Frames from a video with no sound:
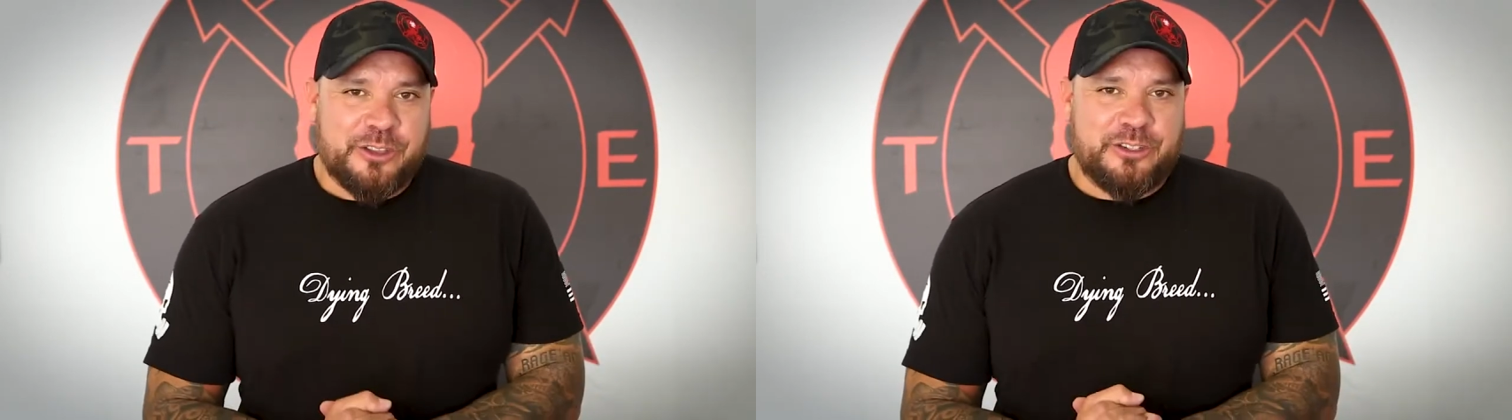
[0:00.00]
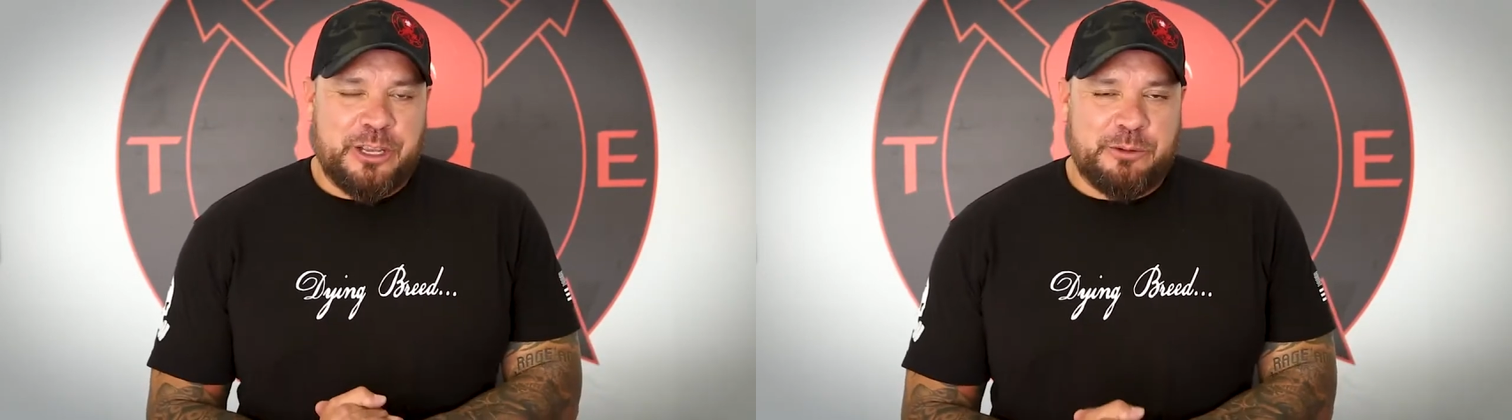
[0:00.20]

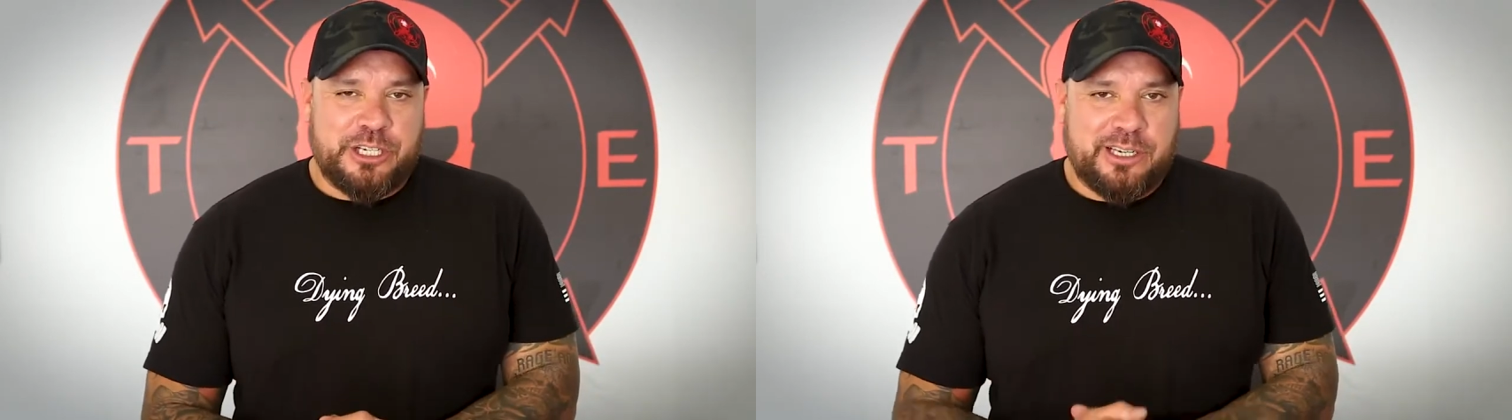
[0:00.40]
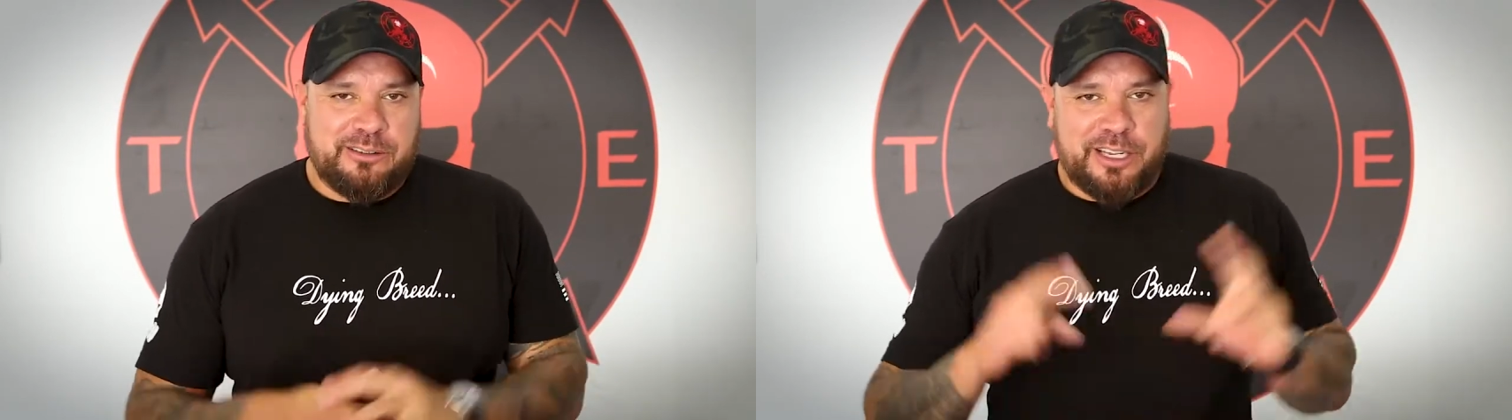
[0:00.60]
the Z
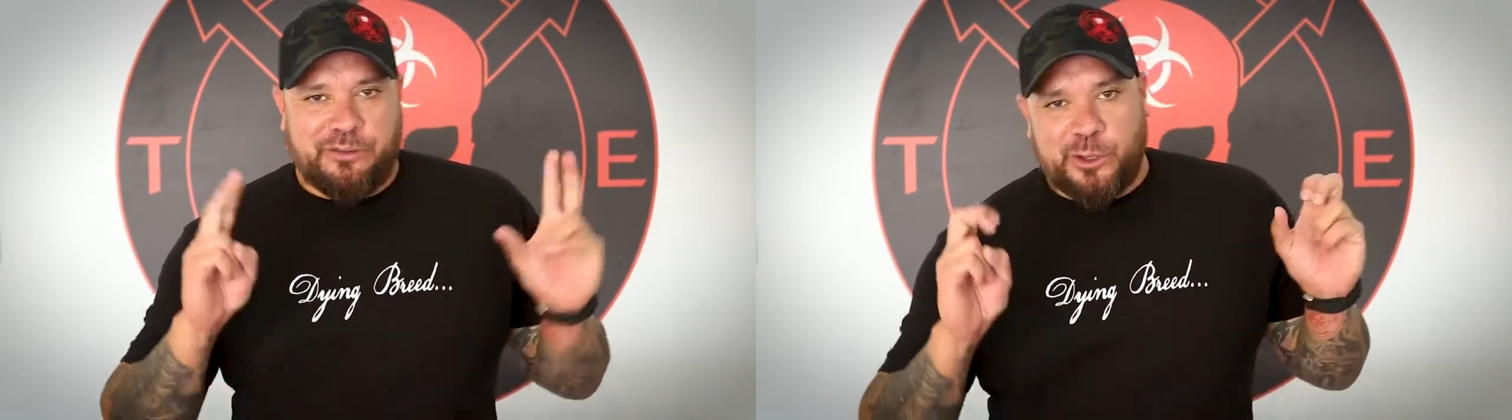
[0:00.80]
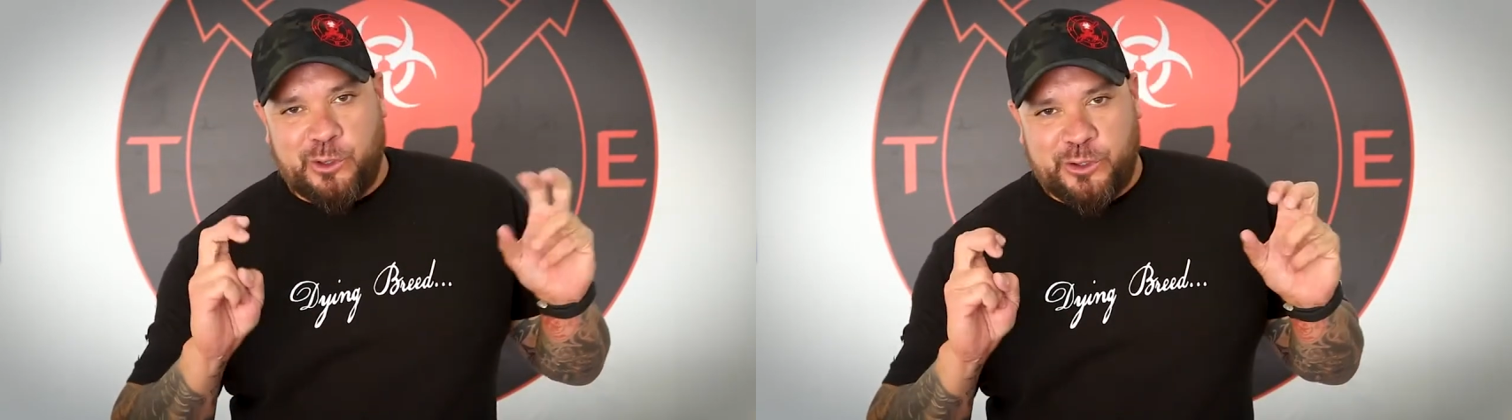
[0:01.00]
Machine,
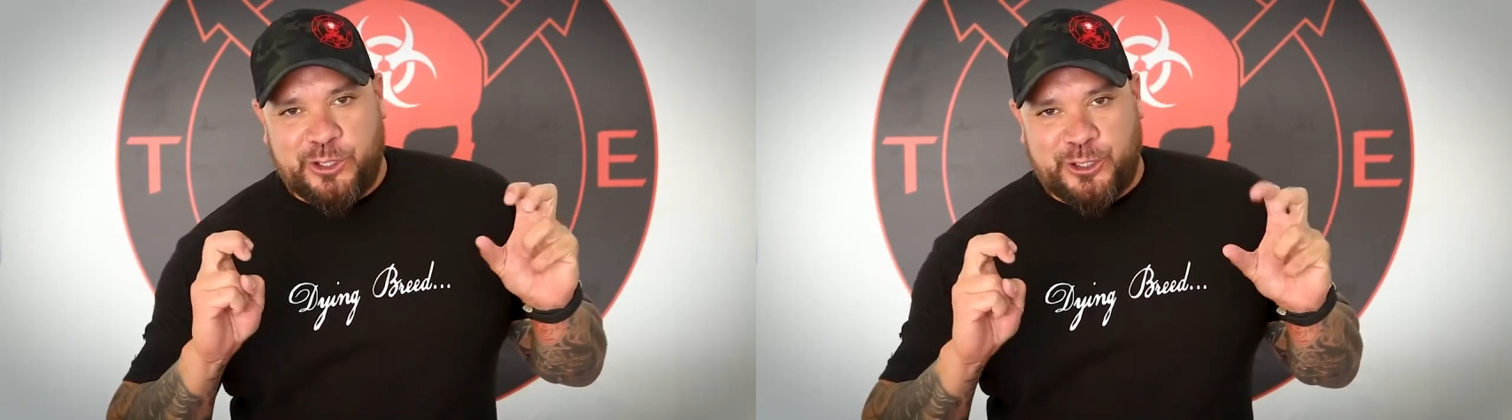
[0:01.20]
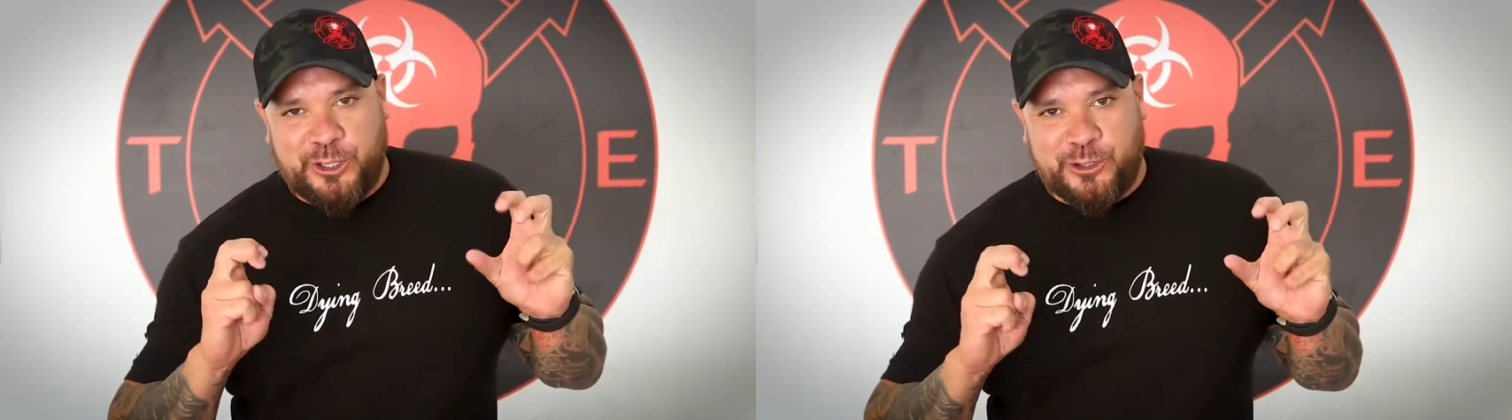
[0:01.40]
even though it's only
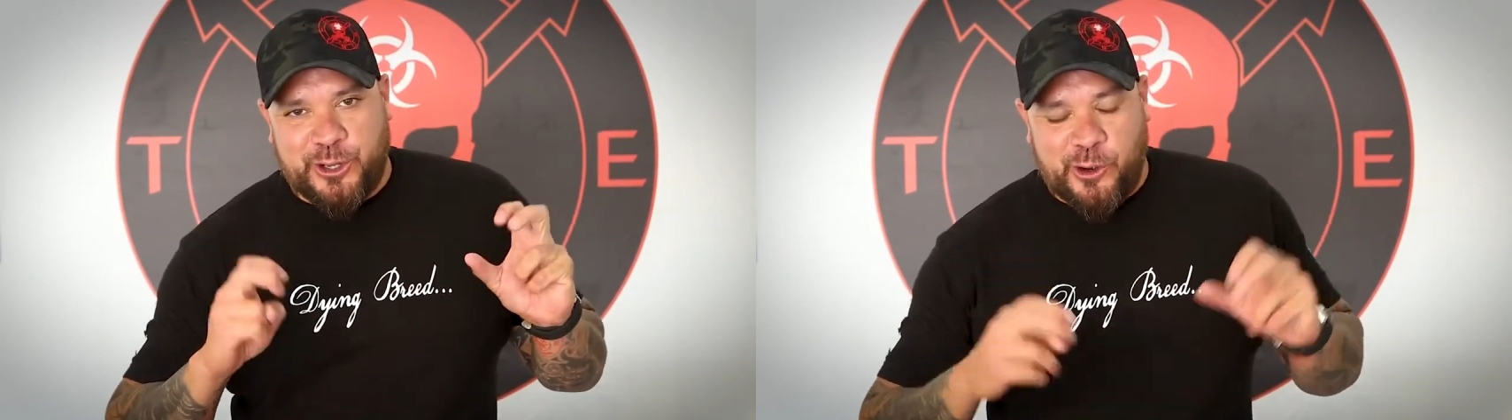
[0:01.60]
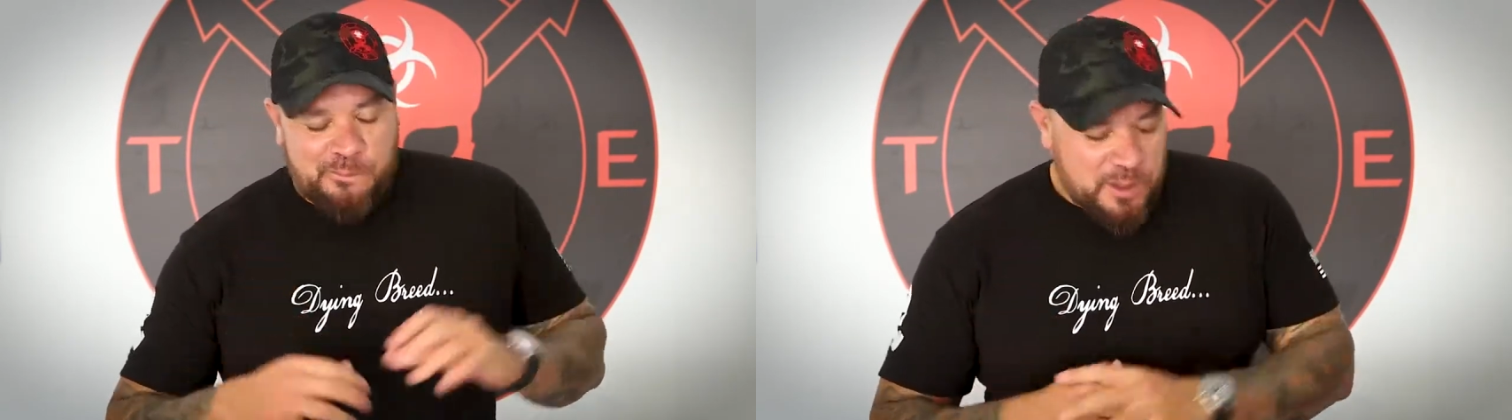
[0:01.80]
six years
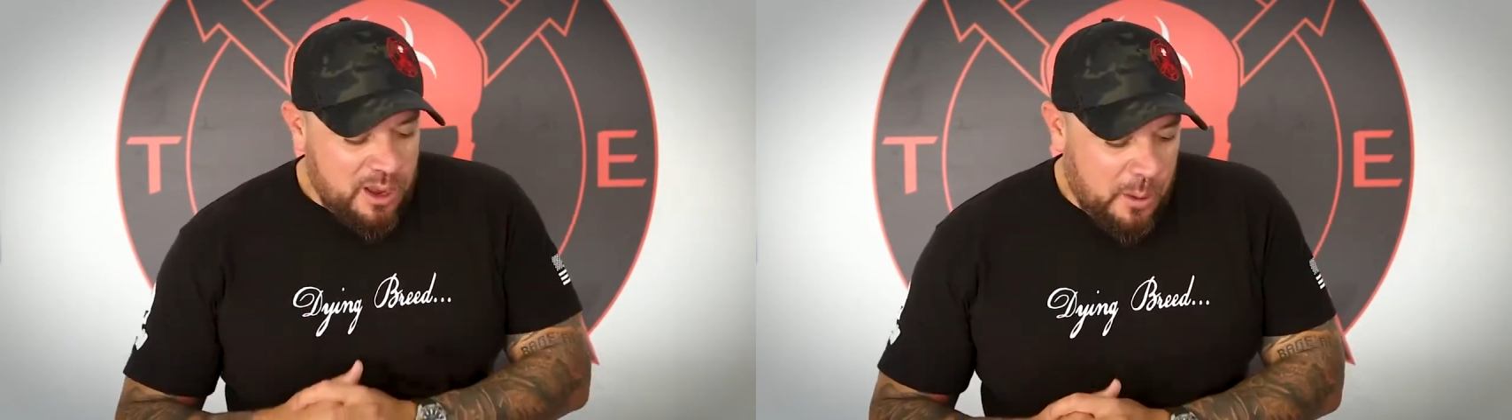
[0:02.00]
ago.